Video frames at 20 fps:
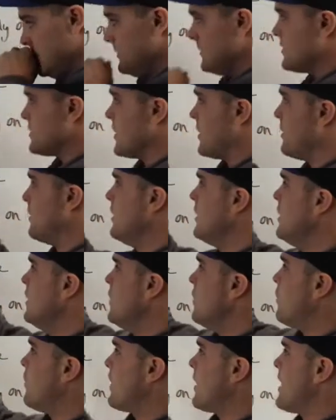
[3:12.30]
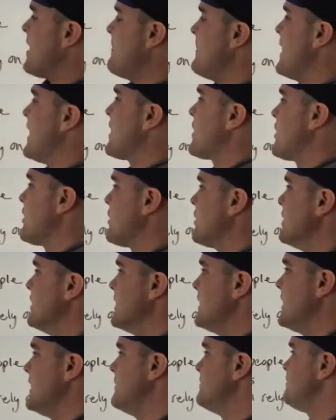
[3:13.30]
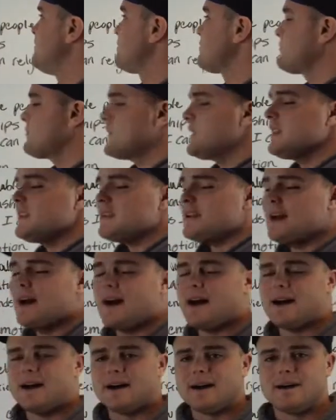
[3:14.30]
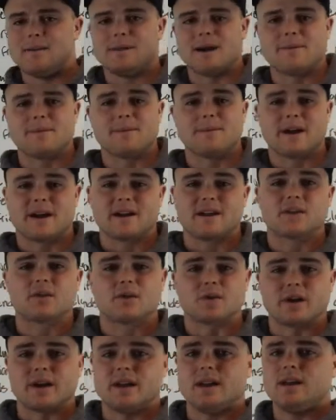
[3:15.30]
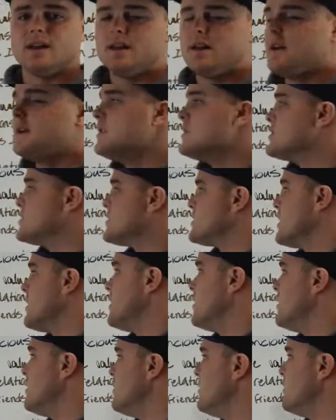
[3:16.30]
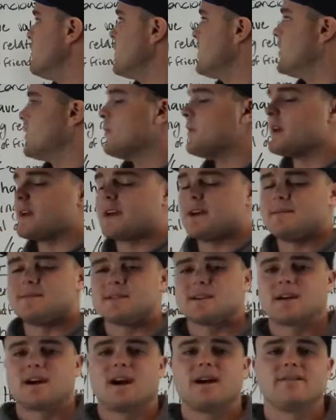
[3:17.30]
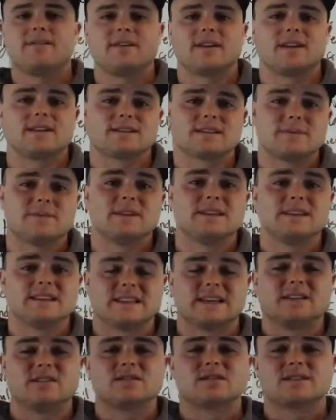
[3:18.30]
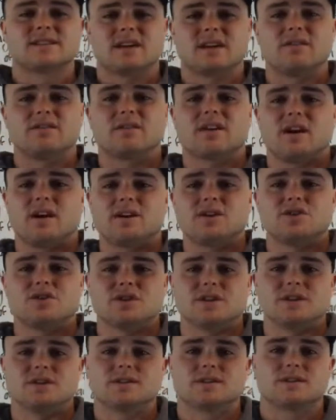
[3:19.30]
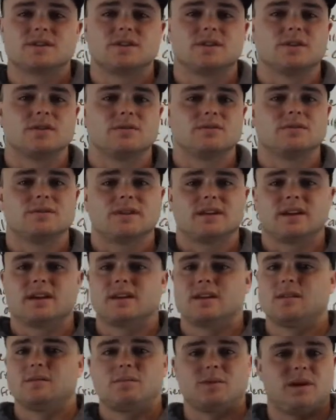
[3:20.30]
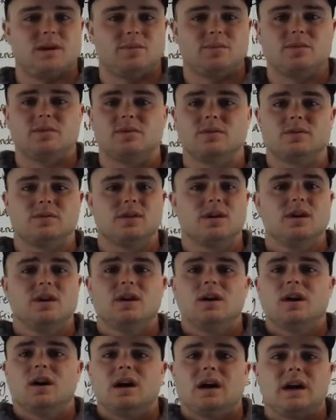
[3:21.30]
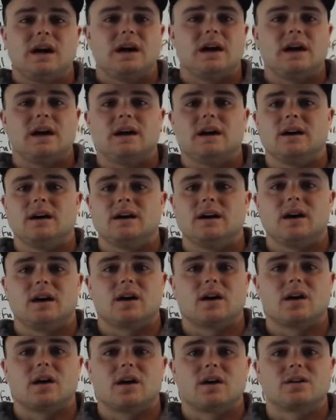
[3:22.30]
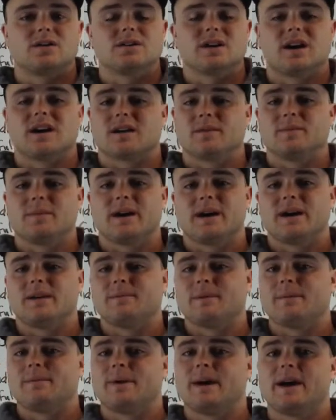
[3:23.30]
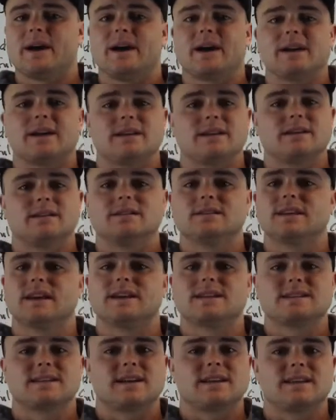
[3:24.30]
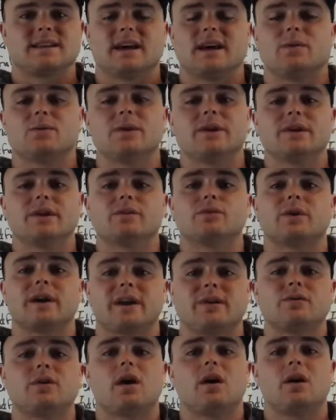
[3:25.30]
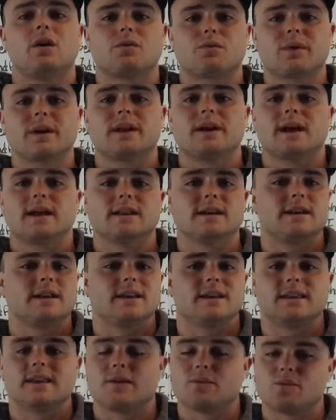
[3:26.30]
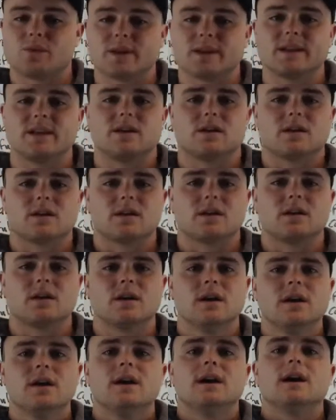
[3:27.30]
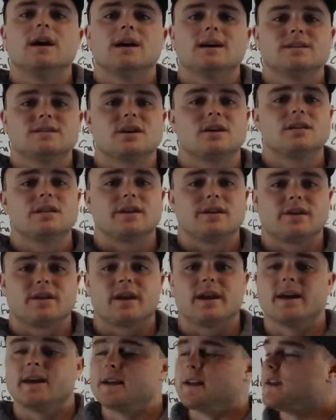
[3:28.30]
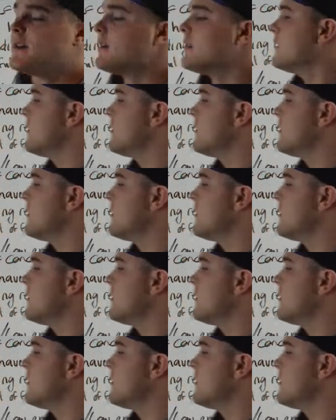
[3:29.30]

So where I'm at currently, I'm about a 3, so you know, when it comes to confidence, I'm a little self-conscious. You know, thinking people are talking behind my back and things like that. When in all reality, they really aren't. It's all in your head.